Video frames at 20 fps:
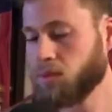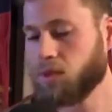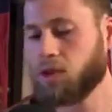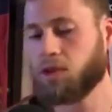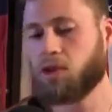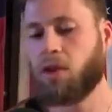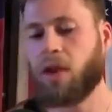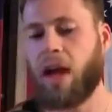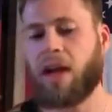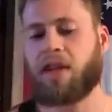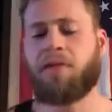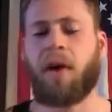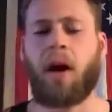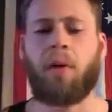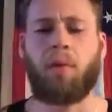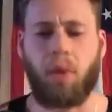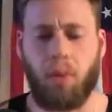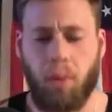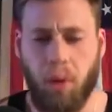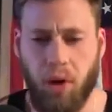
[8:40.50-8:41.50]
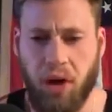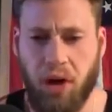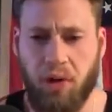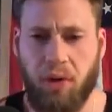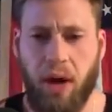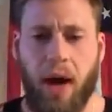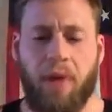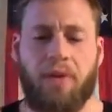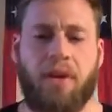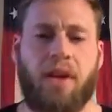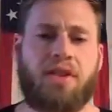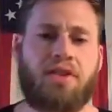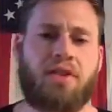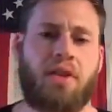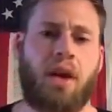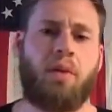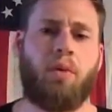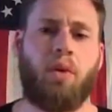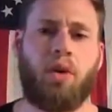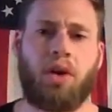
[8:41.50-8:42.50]
So that's fine. We're working around this,
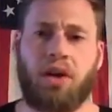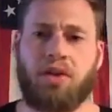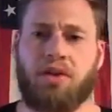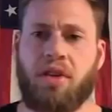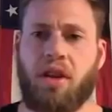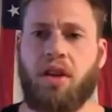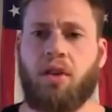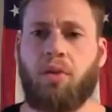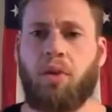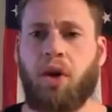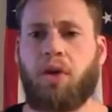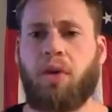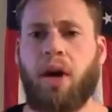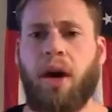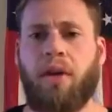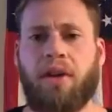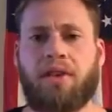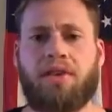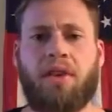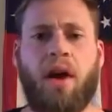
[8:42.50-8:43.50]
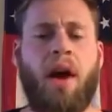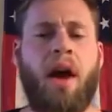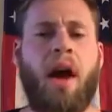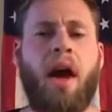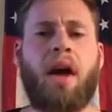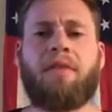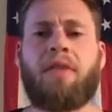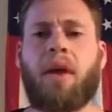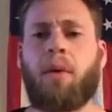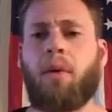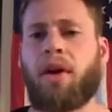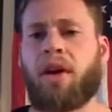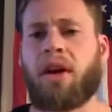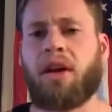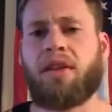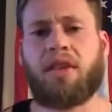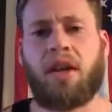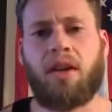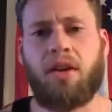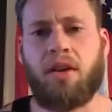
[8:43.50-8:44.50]
and we'll continue to work around this. And if they want to
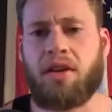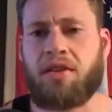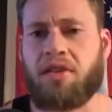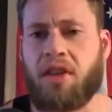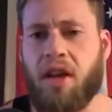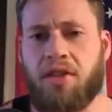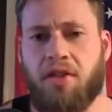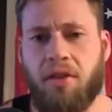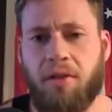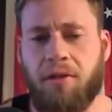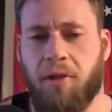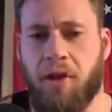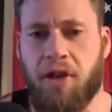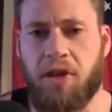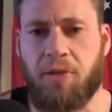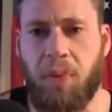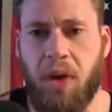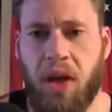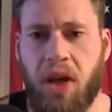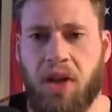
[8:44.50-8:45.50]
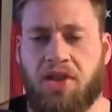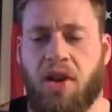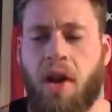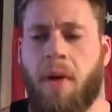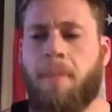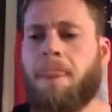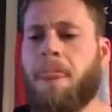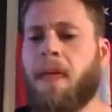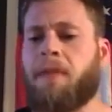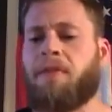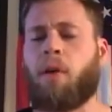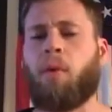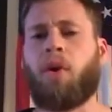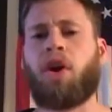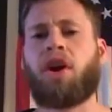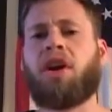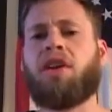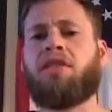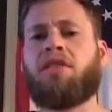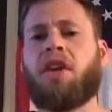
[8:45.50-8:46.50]
continue to censor free speech, if they want
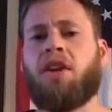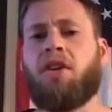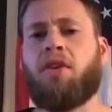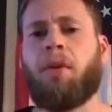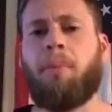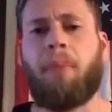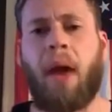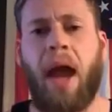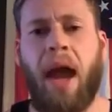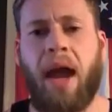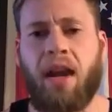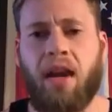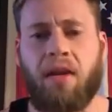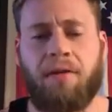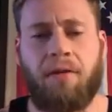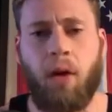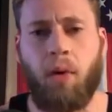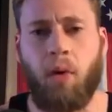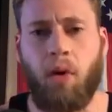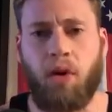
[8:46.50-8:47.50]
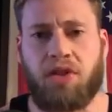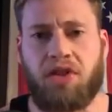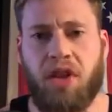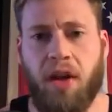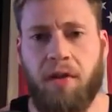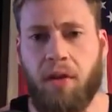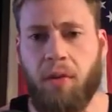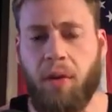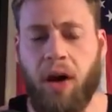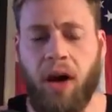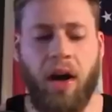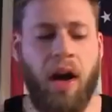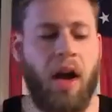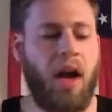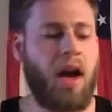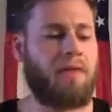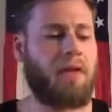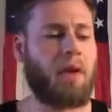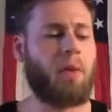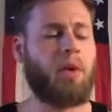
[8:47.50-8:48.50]
to continue to ban Infowars everywhere,
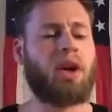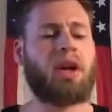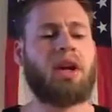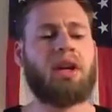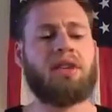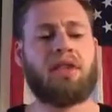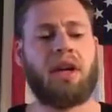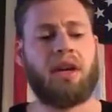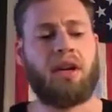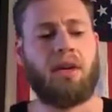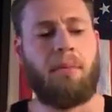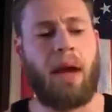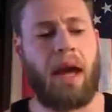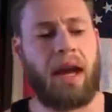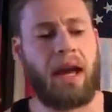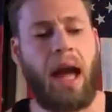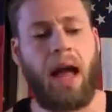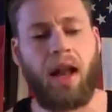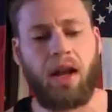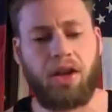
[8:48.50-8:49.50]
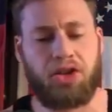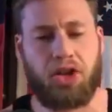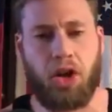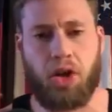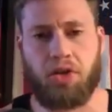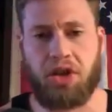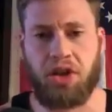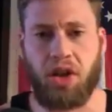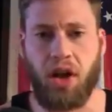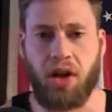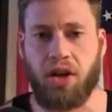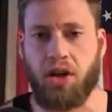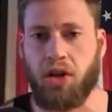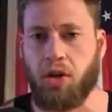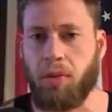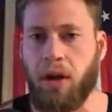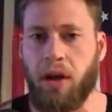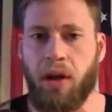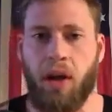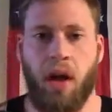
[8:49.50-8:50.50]
if they want to continue to make Alex Jones an
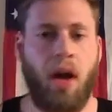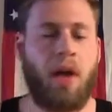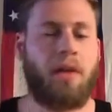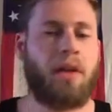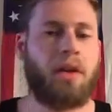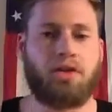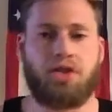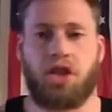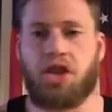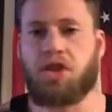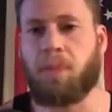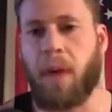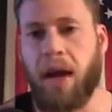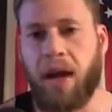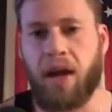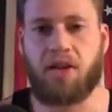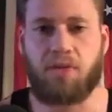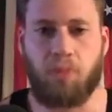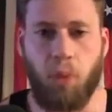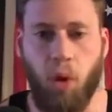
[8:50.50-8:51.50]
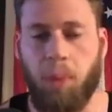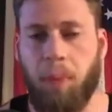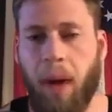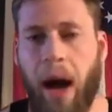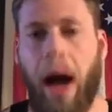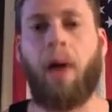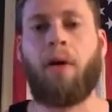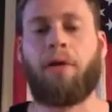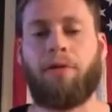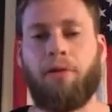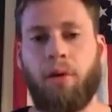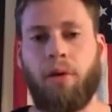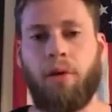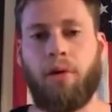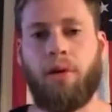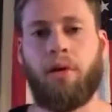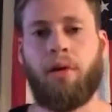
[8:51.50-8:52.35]
unhuman, they'll just make us more powerful.